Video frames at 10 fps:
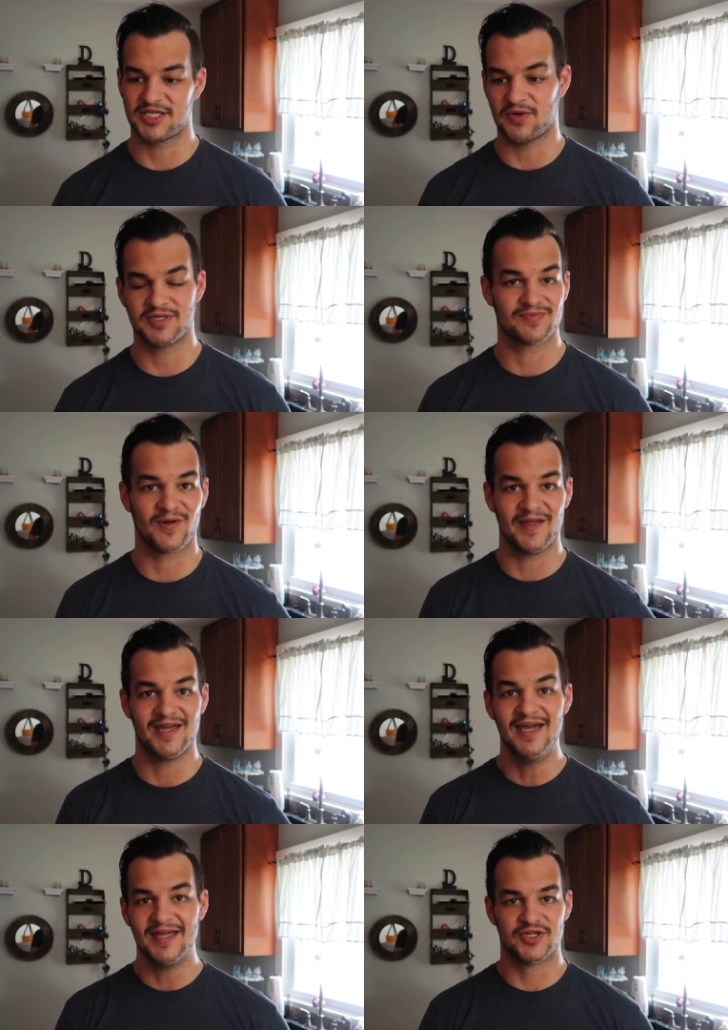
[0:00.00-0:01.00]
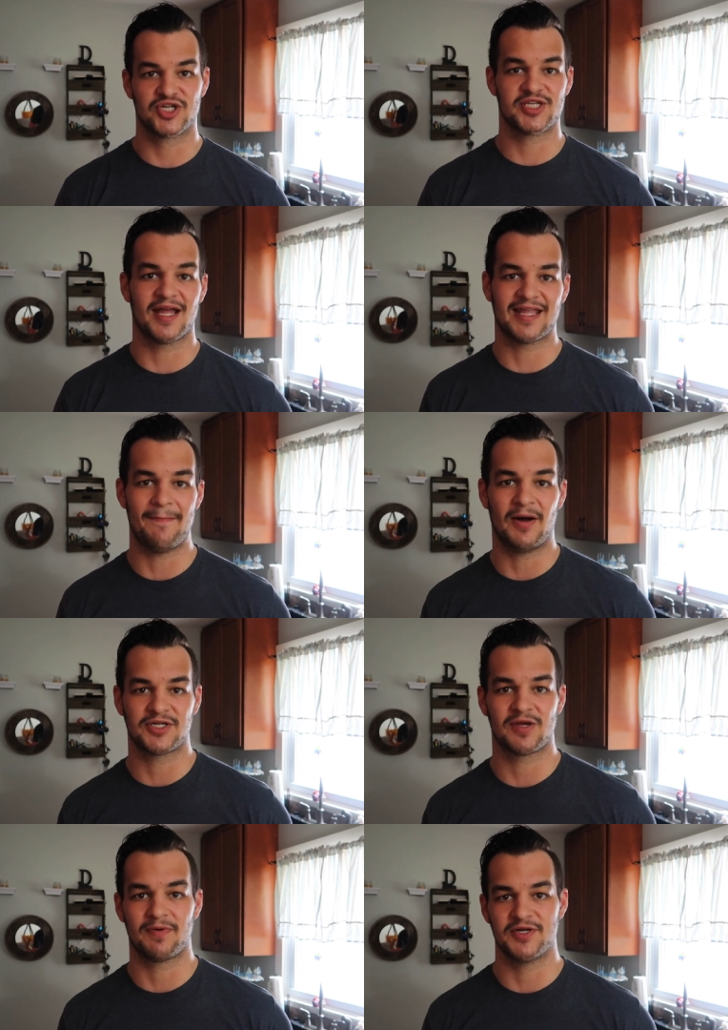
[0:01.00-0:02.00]
So it's really, there's just not that
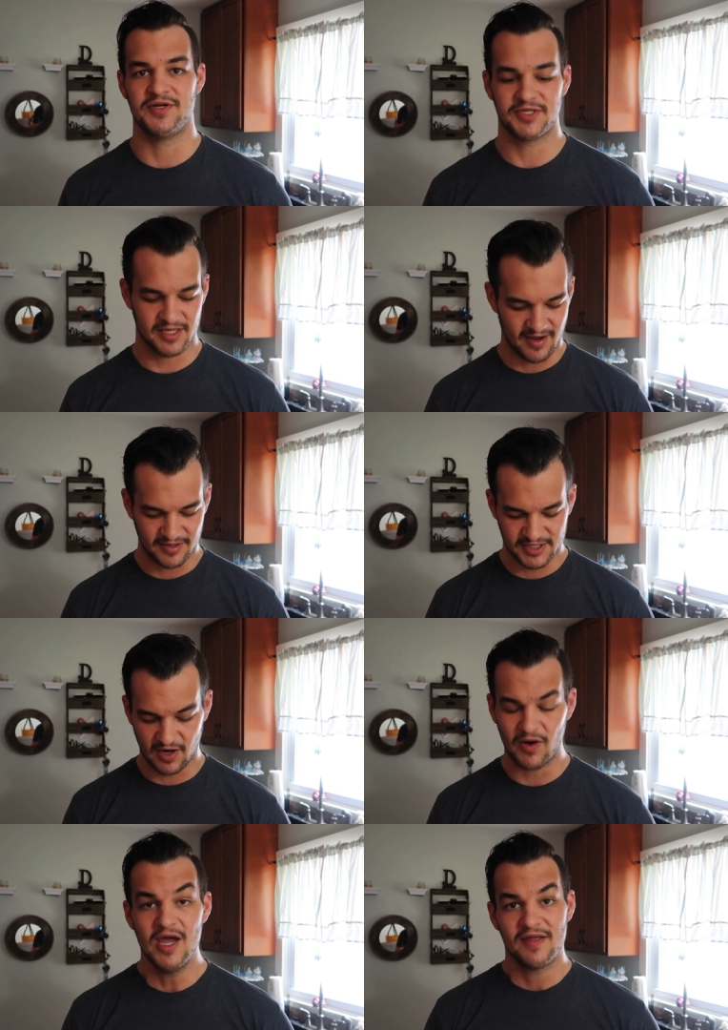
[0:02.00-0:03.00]
much to produce in there. So